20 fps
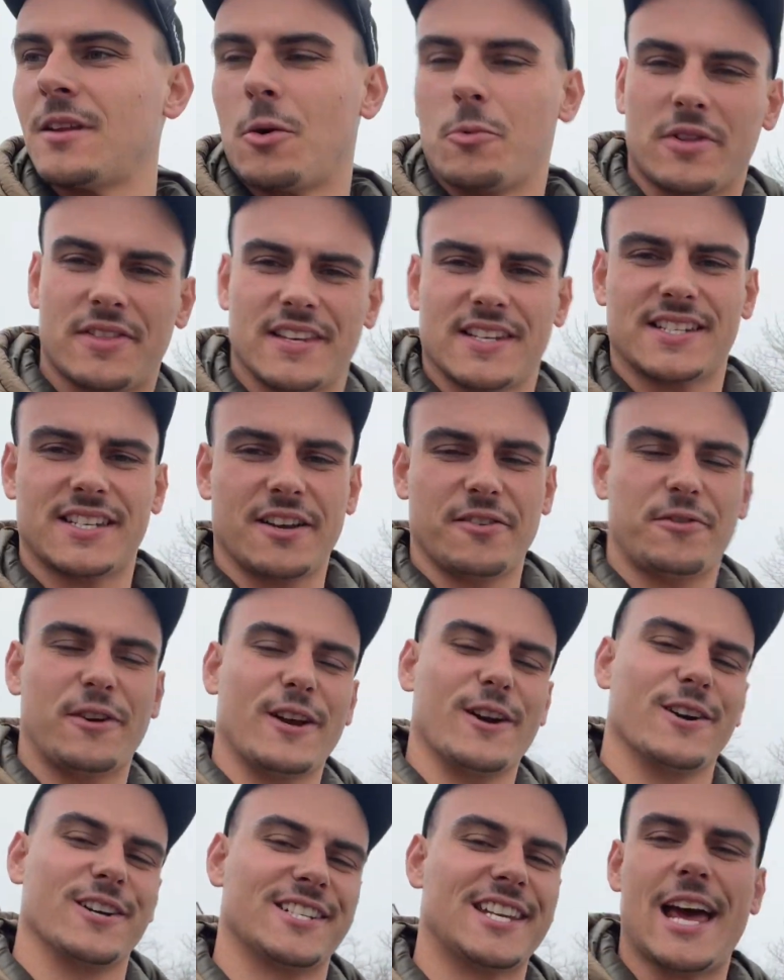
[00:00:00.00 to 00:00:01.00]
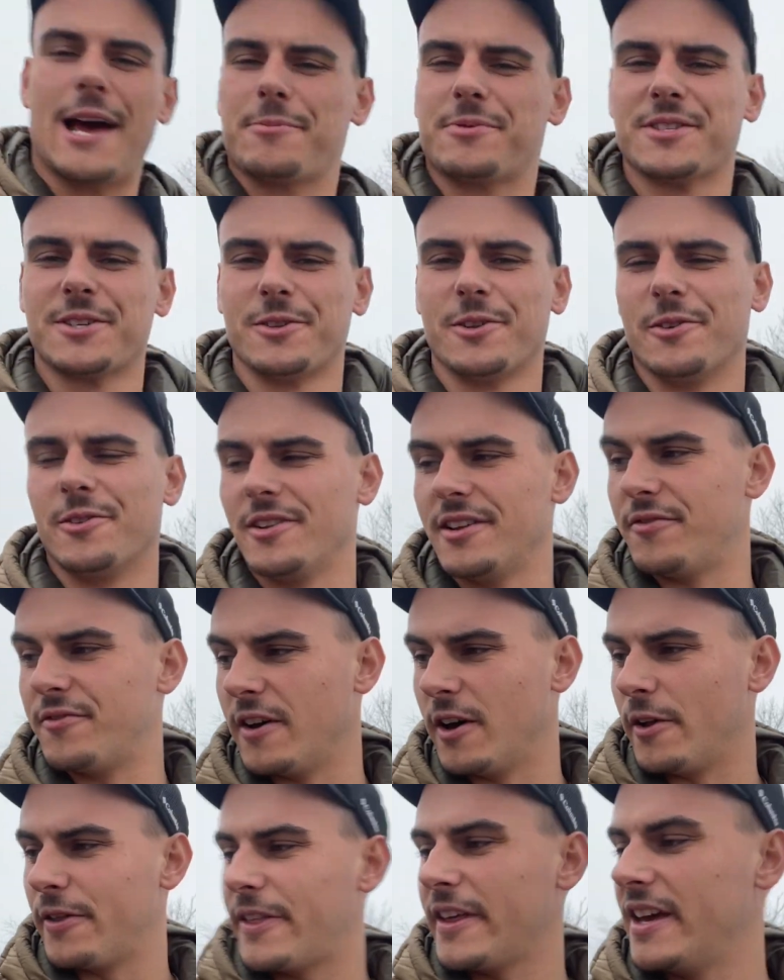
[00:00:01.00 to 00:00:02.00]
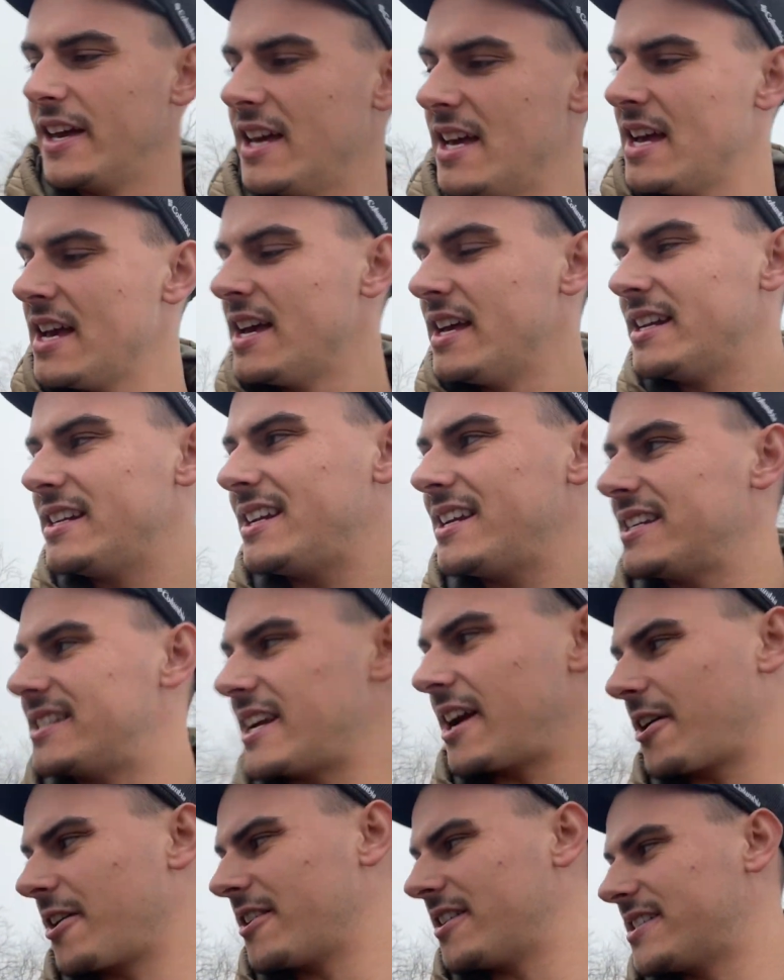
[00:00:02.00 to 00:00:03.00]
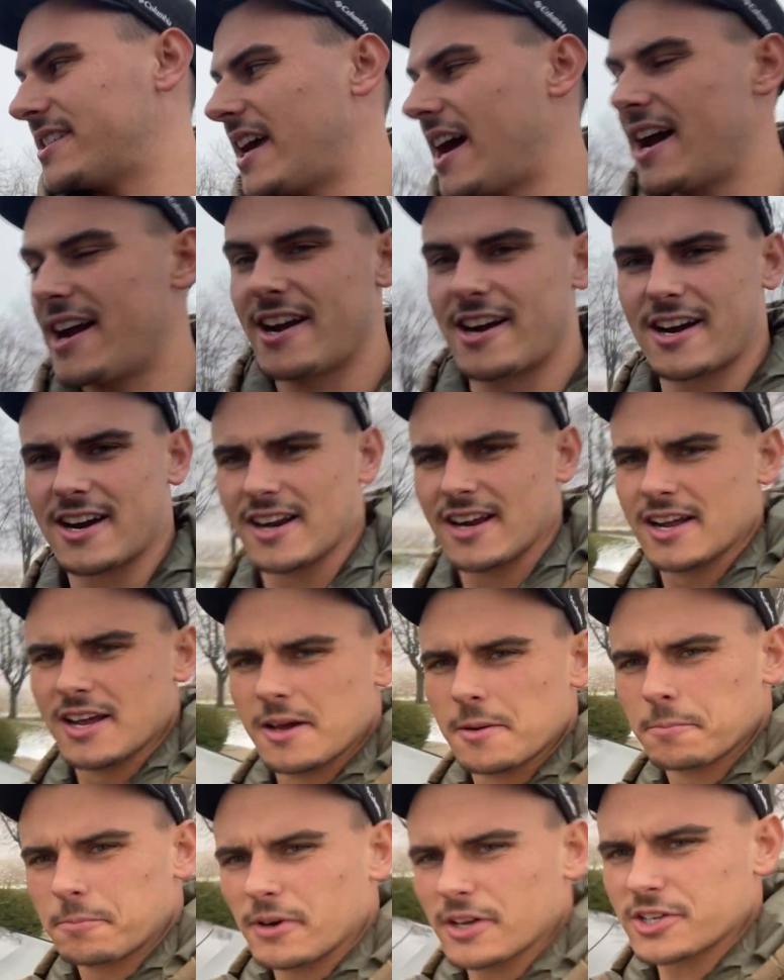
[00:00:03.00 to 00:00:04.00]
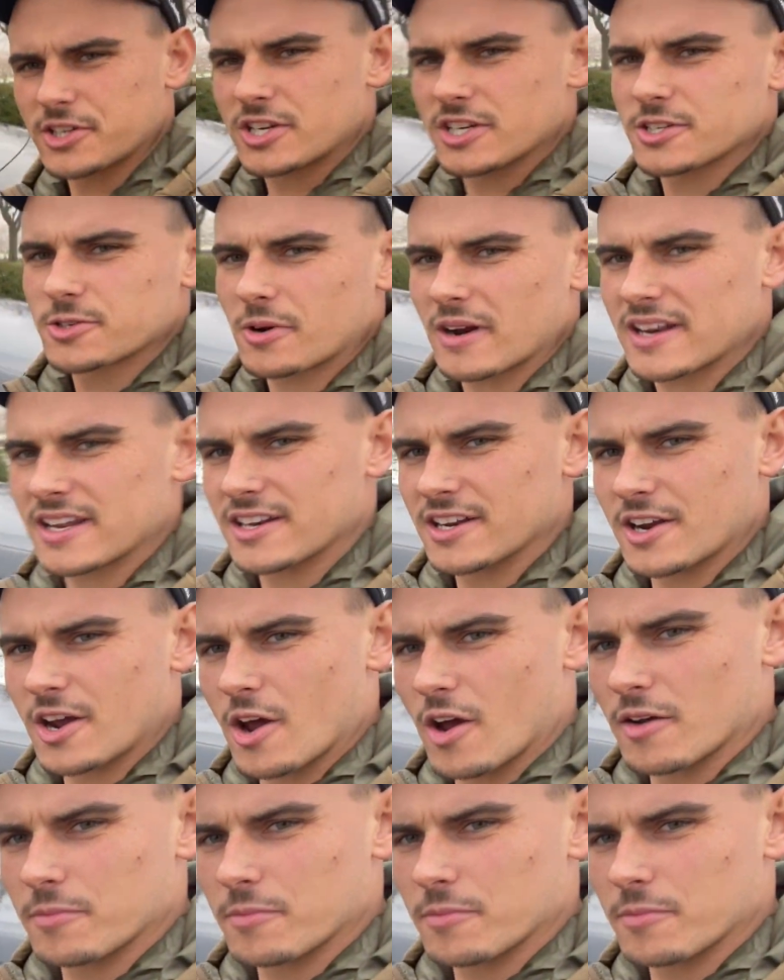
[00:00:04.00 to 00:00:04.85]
with the Sif here. It's absolutely filthy, needs air in the tire, but she's ready to go.